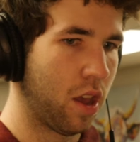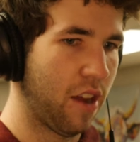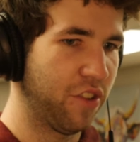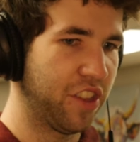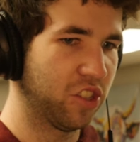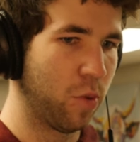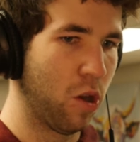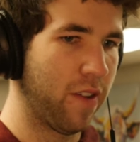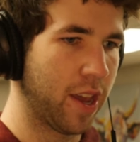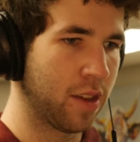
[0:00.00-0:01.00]
Everything's
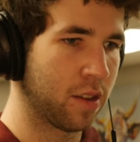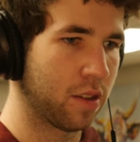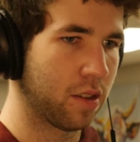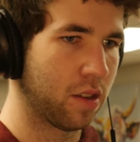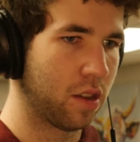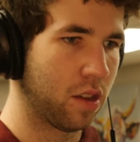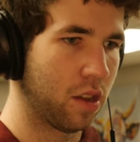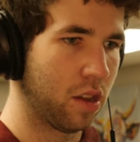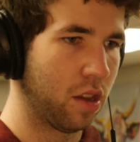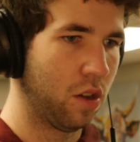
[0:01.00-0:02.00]
moving.
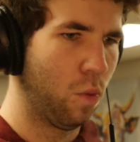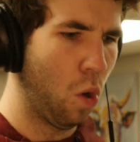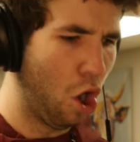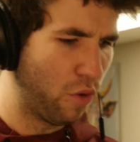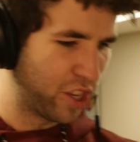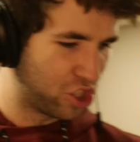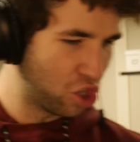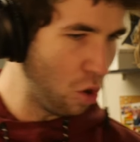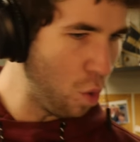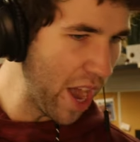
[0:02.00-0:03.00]
Whoa, that's
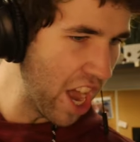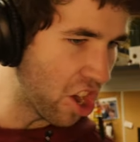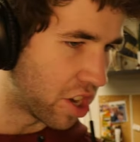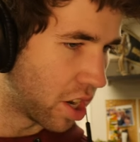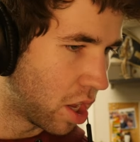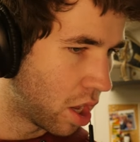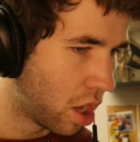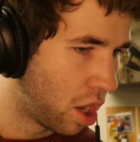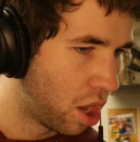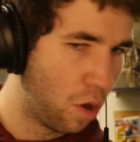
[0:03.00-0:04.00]
so weird.
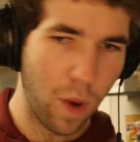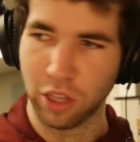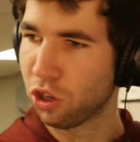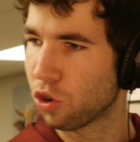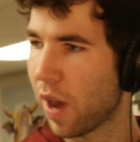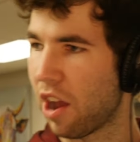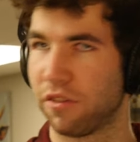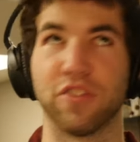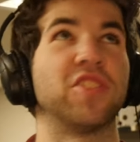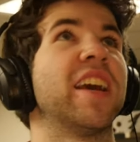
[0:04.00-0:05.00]
Wait, look around
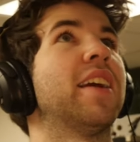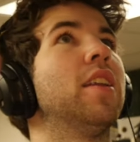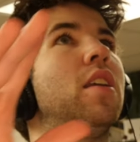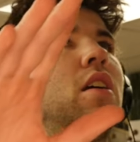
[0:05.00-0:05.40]
for a second.